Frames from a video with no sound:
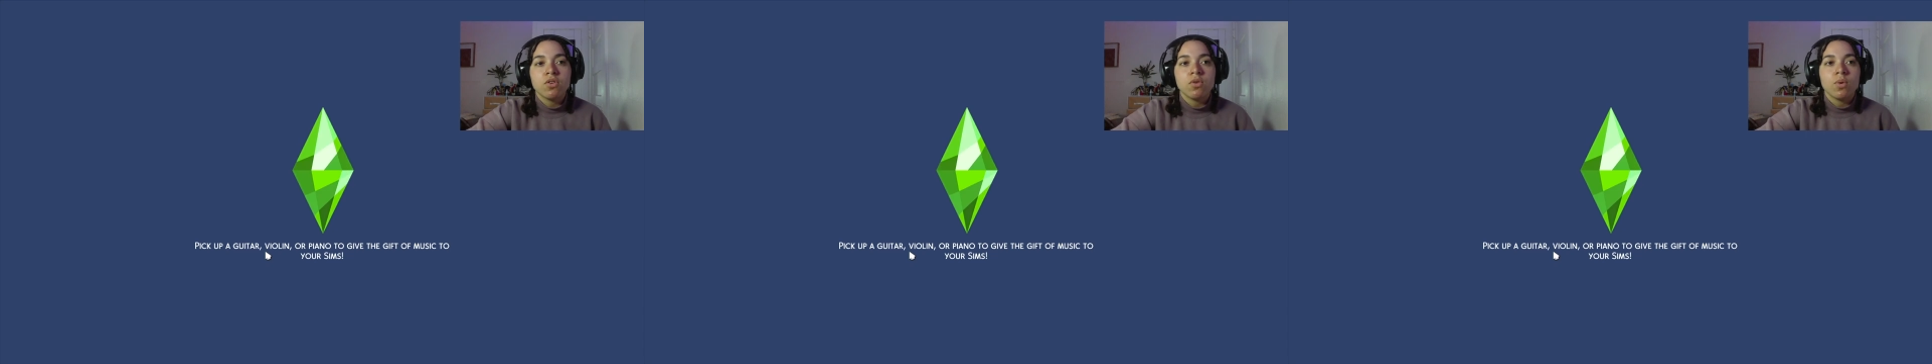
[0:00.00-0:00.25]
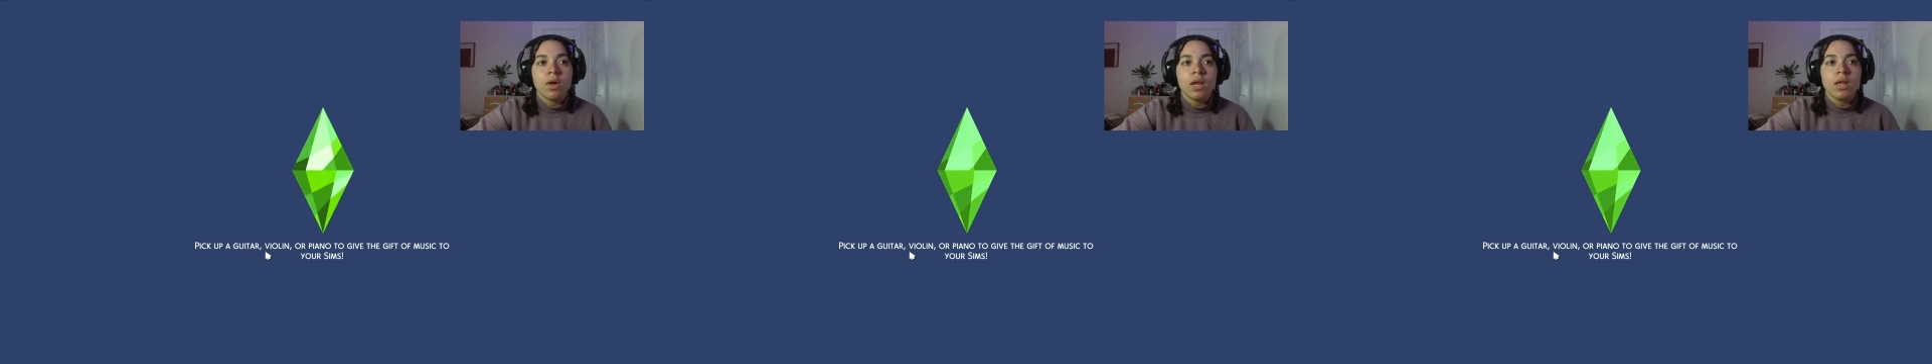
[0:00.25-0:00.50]
do
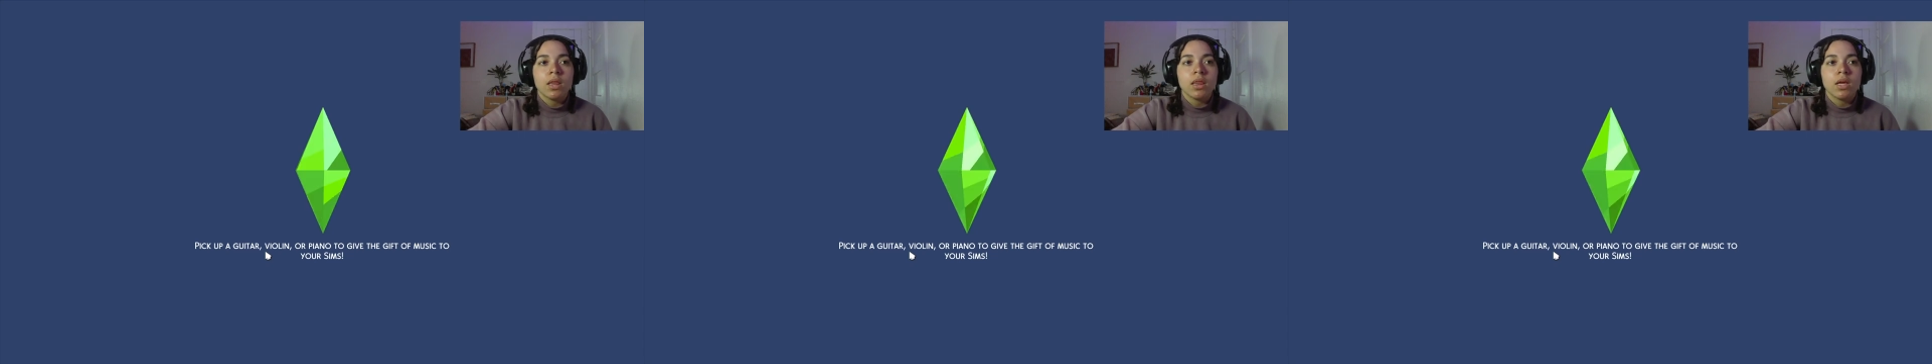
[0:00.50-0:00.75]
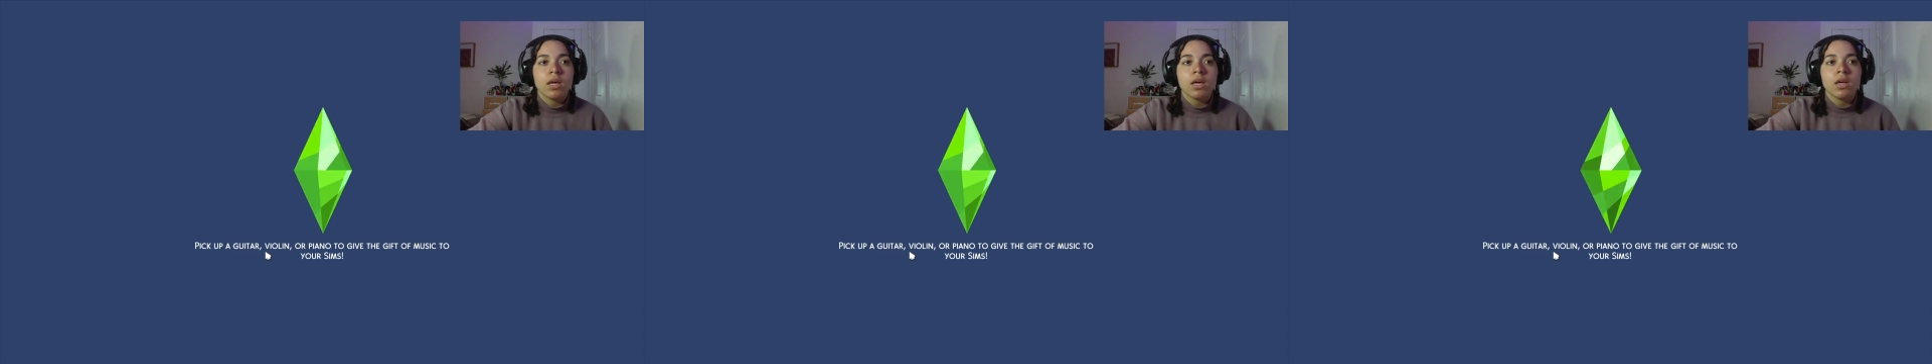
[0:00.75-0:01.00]

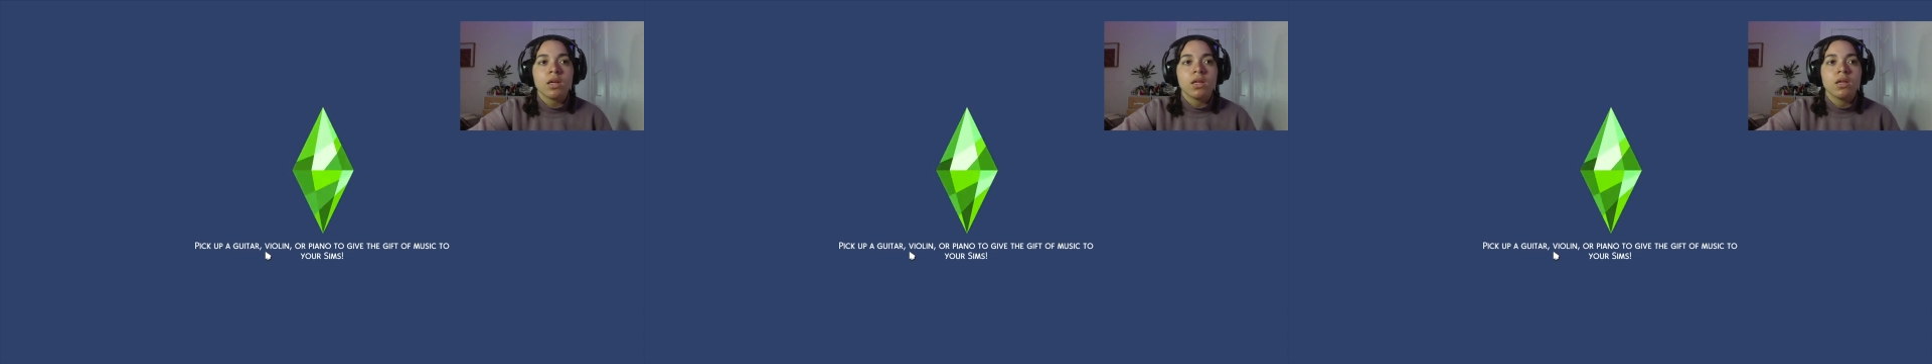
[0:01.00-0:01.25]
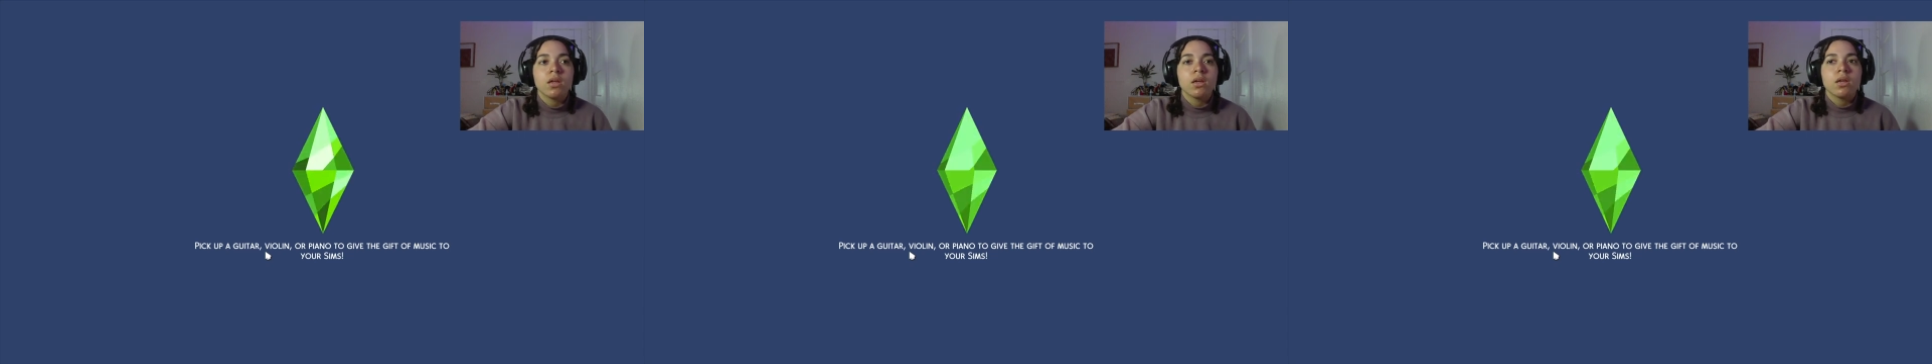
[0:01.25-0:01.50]
anything.
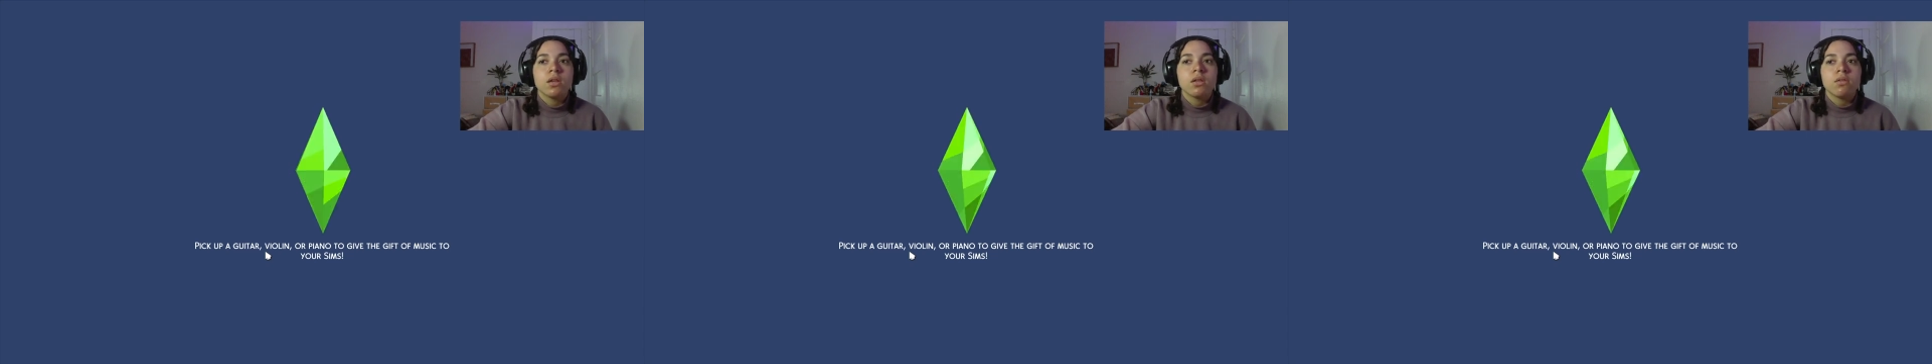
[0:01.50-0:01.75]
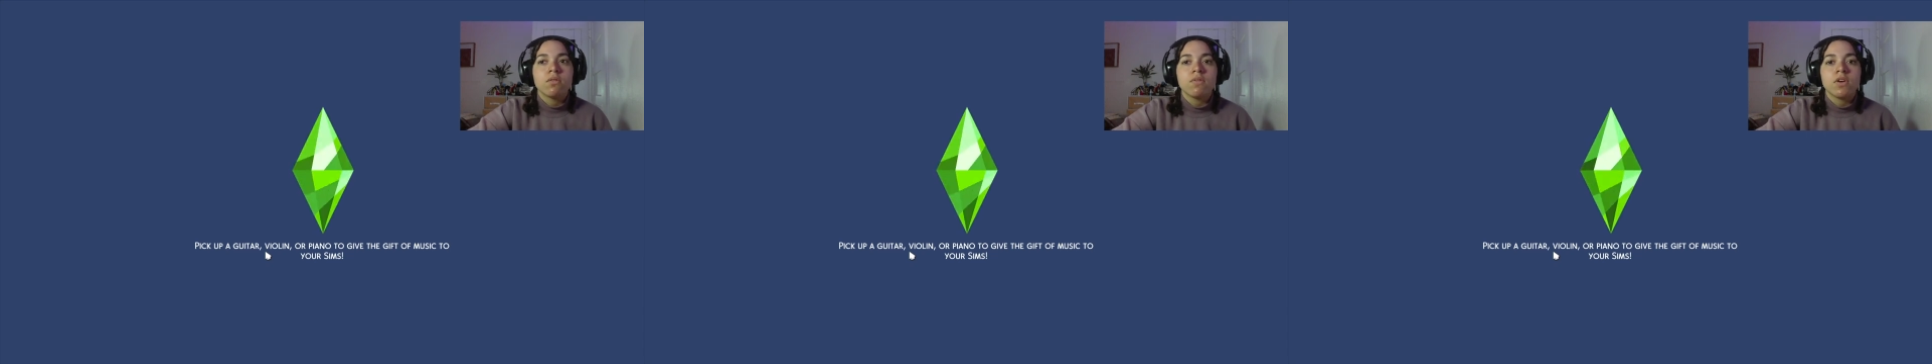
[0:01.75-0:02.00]

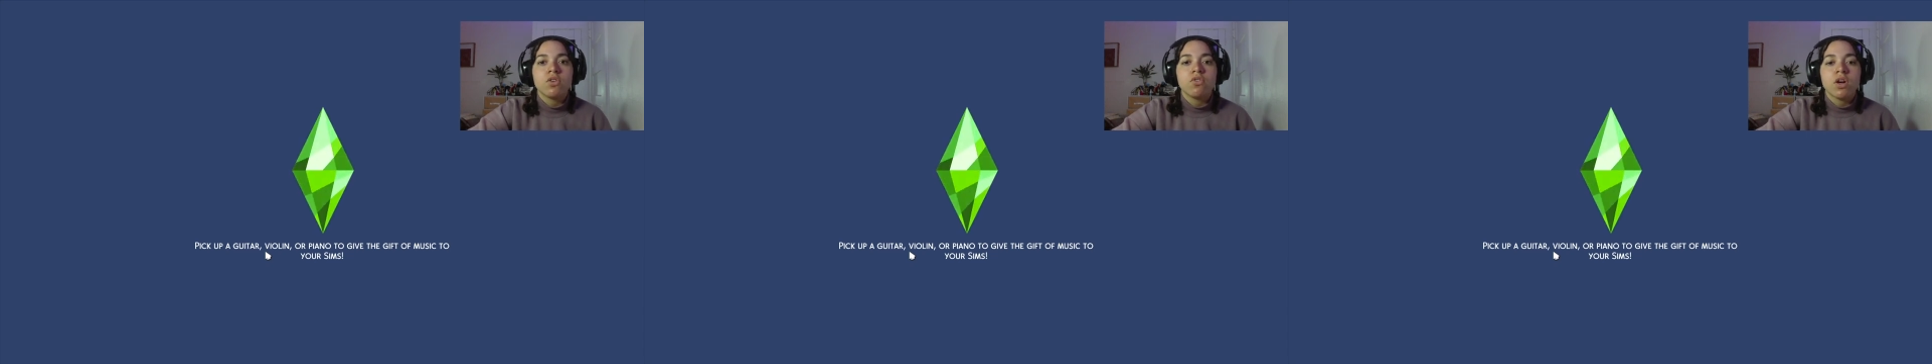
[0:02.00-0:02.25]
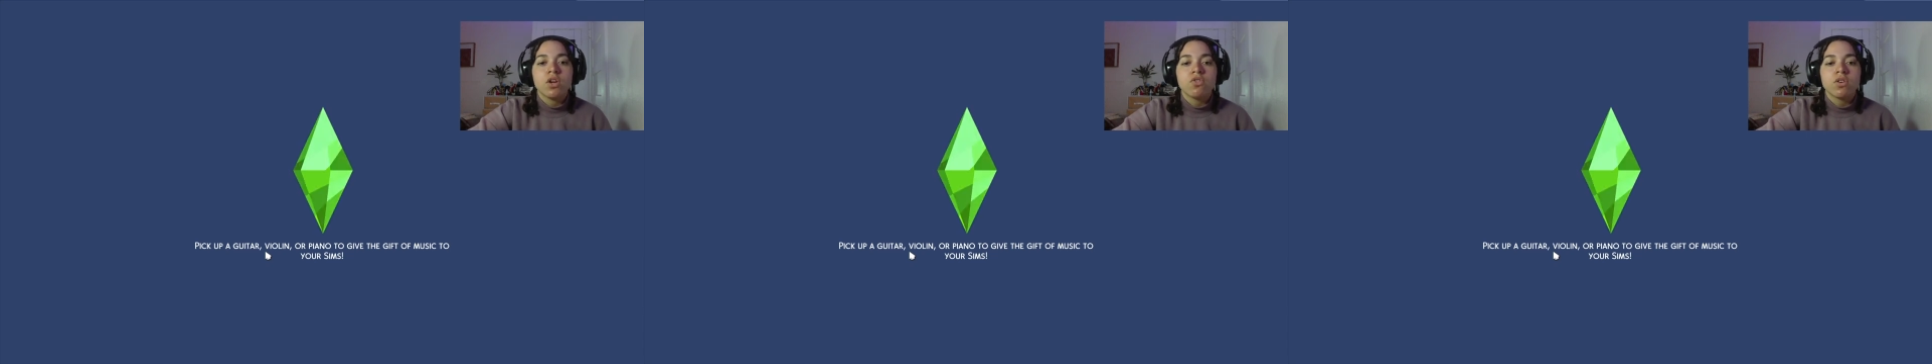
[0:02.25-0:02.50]
It's very
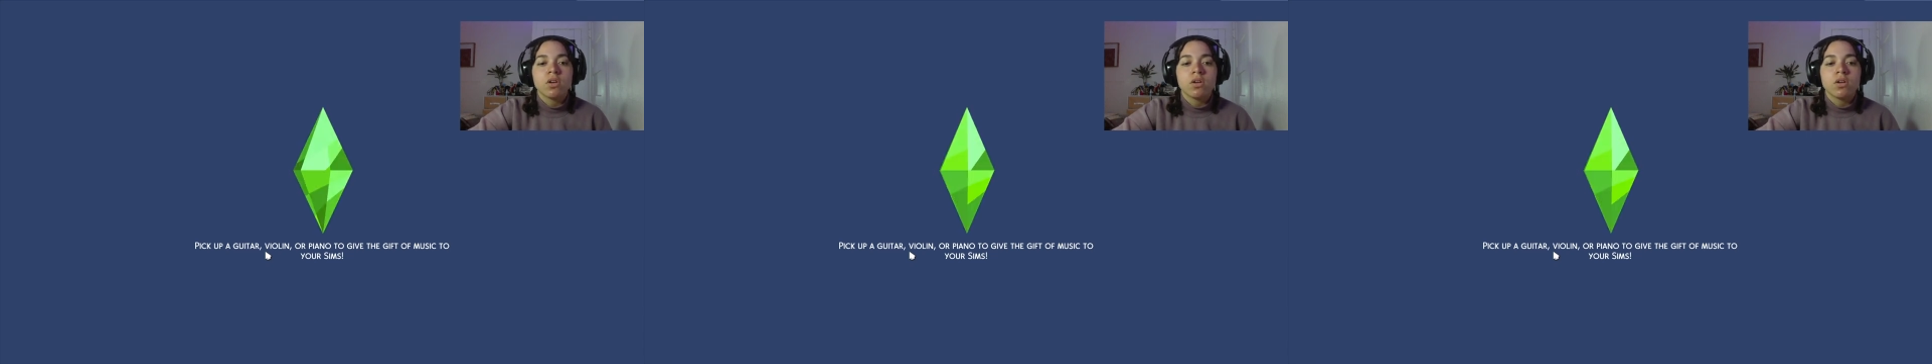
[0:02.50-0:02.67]
tragic.